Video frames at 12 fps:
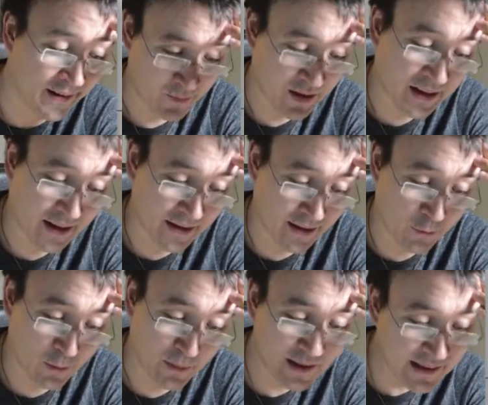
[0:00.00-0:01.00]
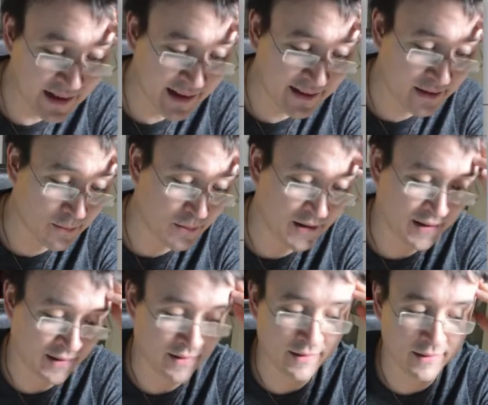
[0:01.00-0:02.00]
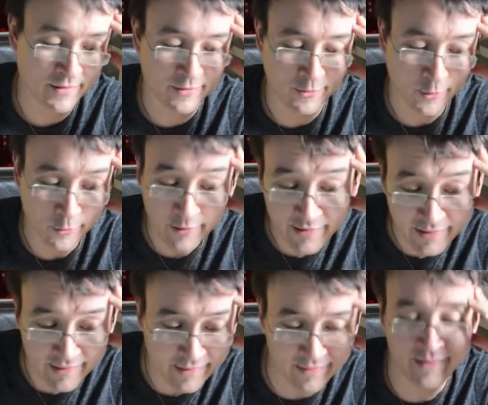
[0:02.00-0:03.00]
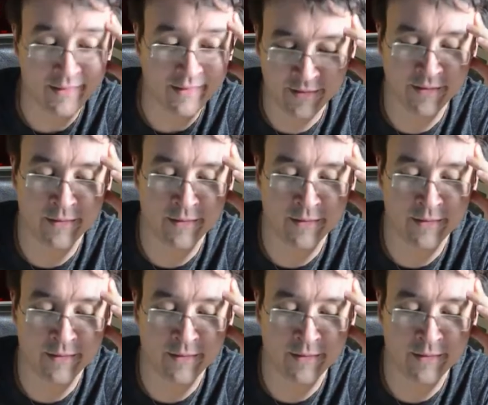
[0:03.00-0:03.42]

Again, I will be guided by a story here.